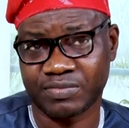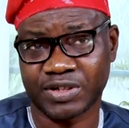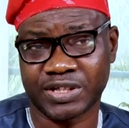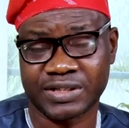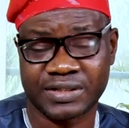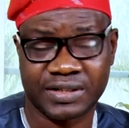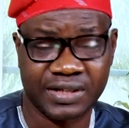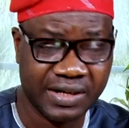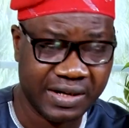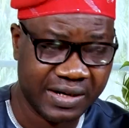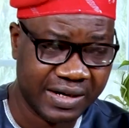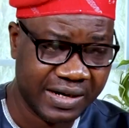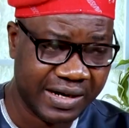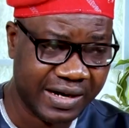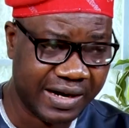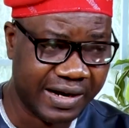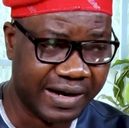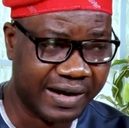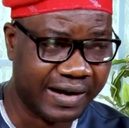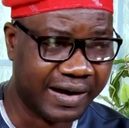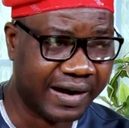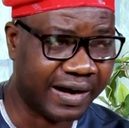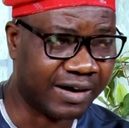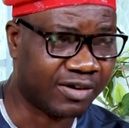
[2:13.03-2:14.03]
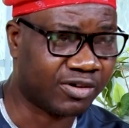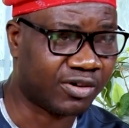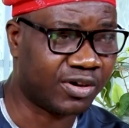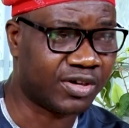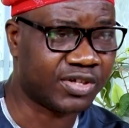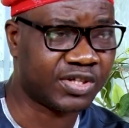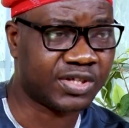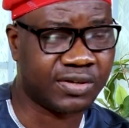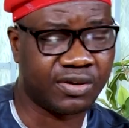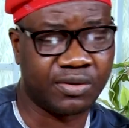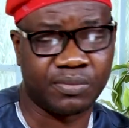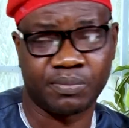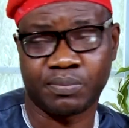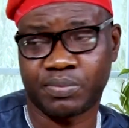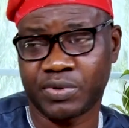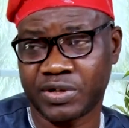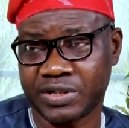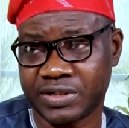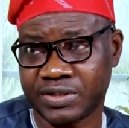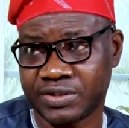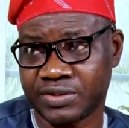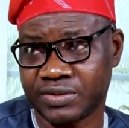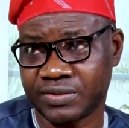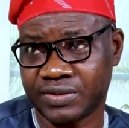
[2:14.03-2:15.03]
But across some
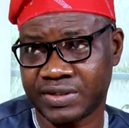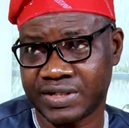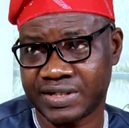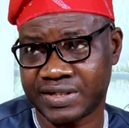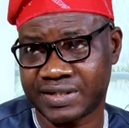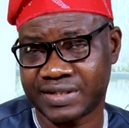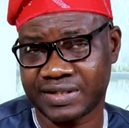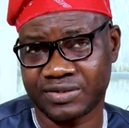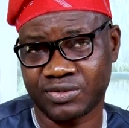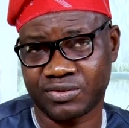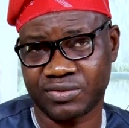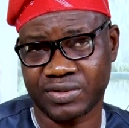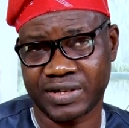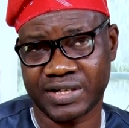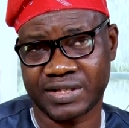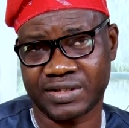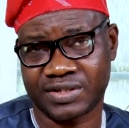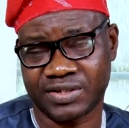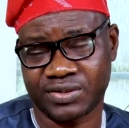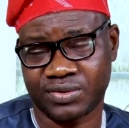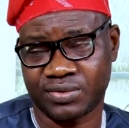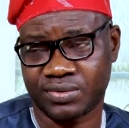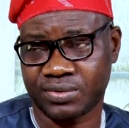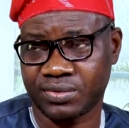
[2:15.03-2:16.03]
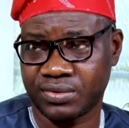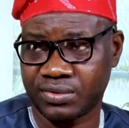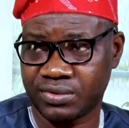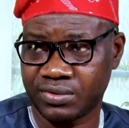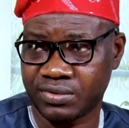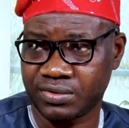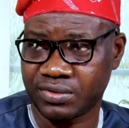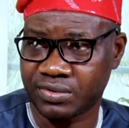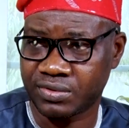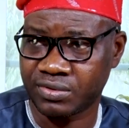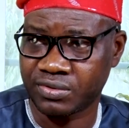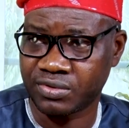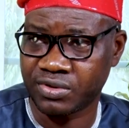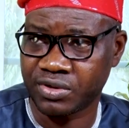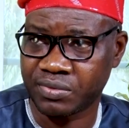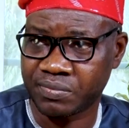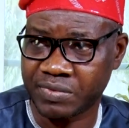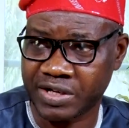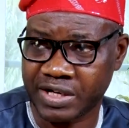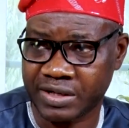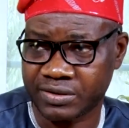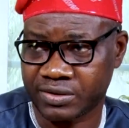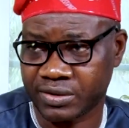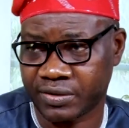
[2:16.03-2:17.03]
polling units in 22 local
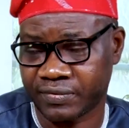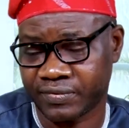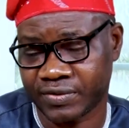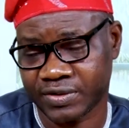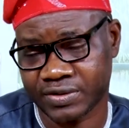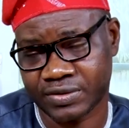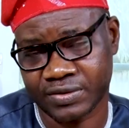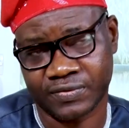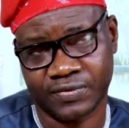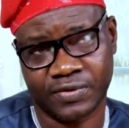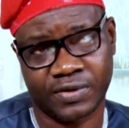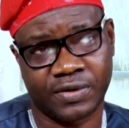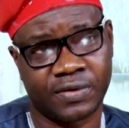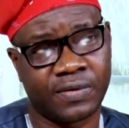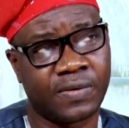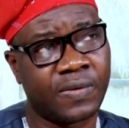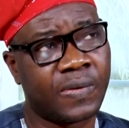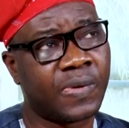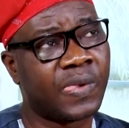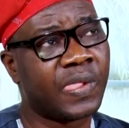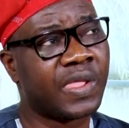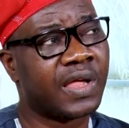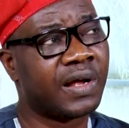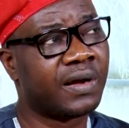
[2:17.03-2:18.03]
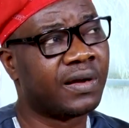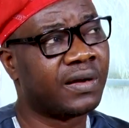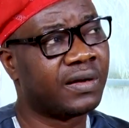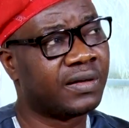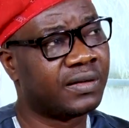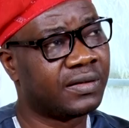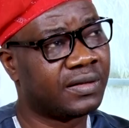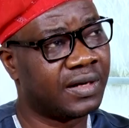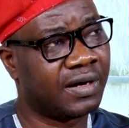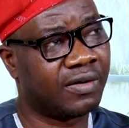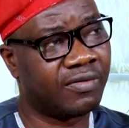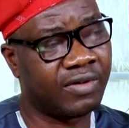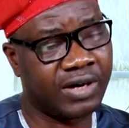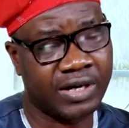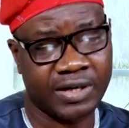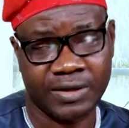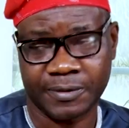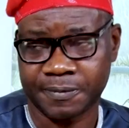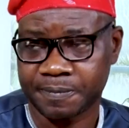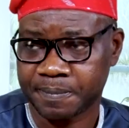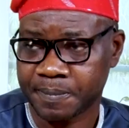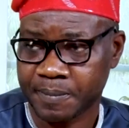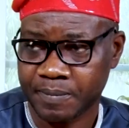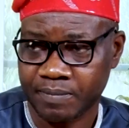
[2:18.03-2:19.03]
government out of 44, there
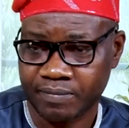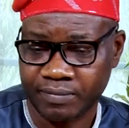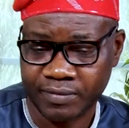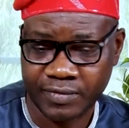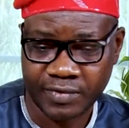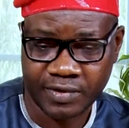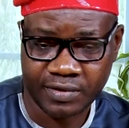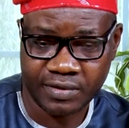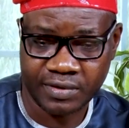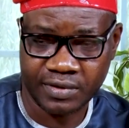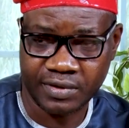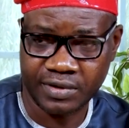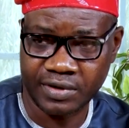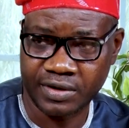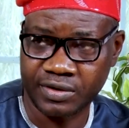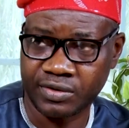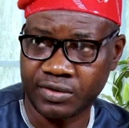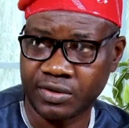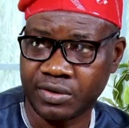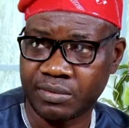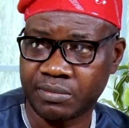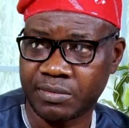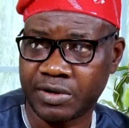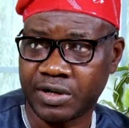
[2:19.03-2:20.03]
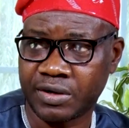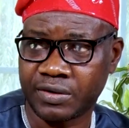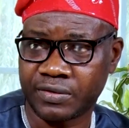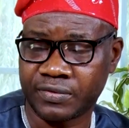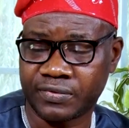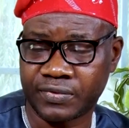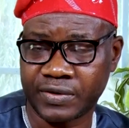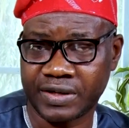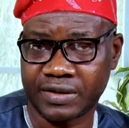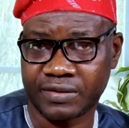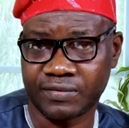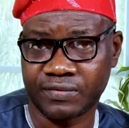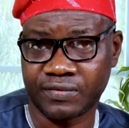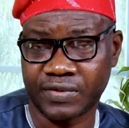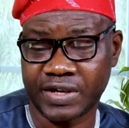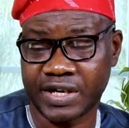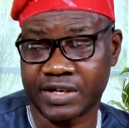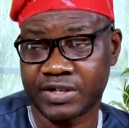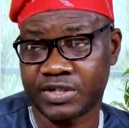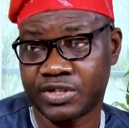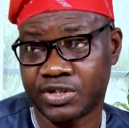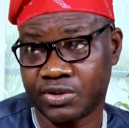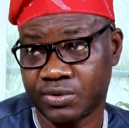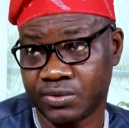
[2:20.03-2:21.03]
were a number of,
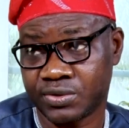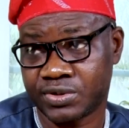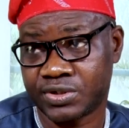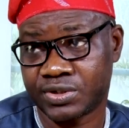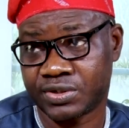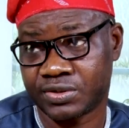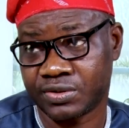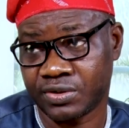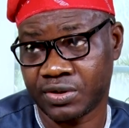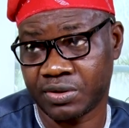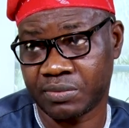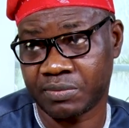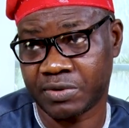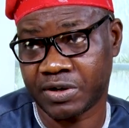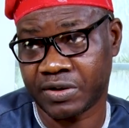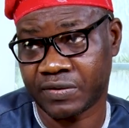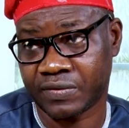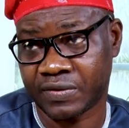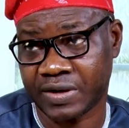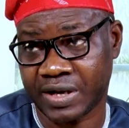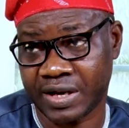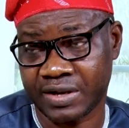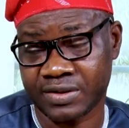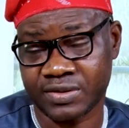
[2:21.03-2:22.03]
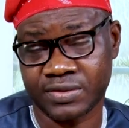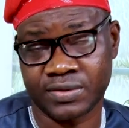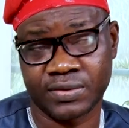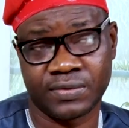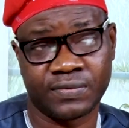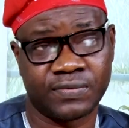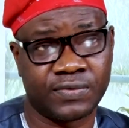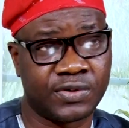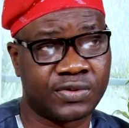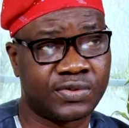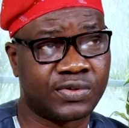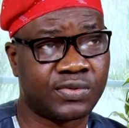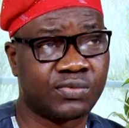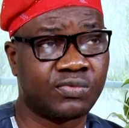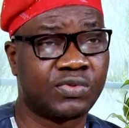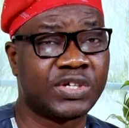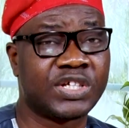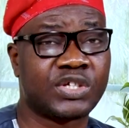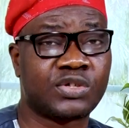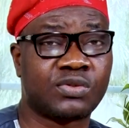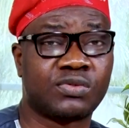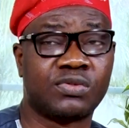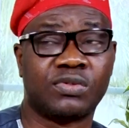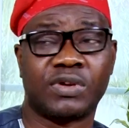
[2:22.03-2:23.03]
very huge number of council votes,
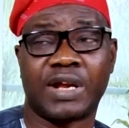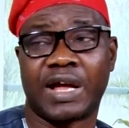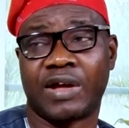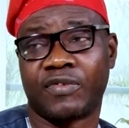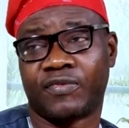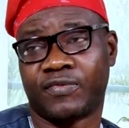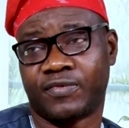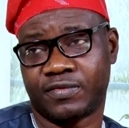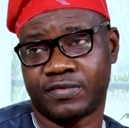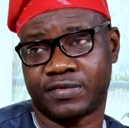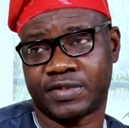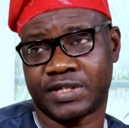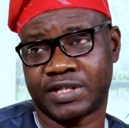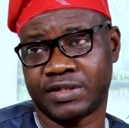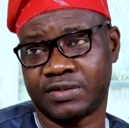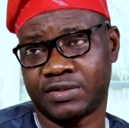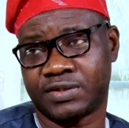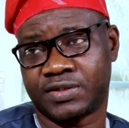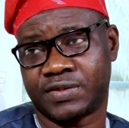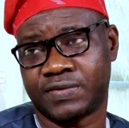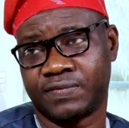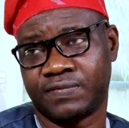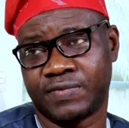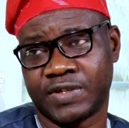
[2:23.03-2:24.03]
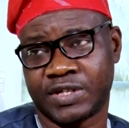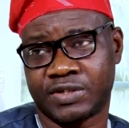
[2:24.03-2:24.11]
which could have tilted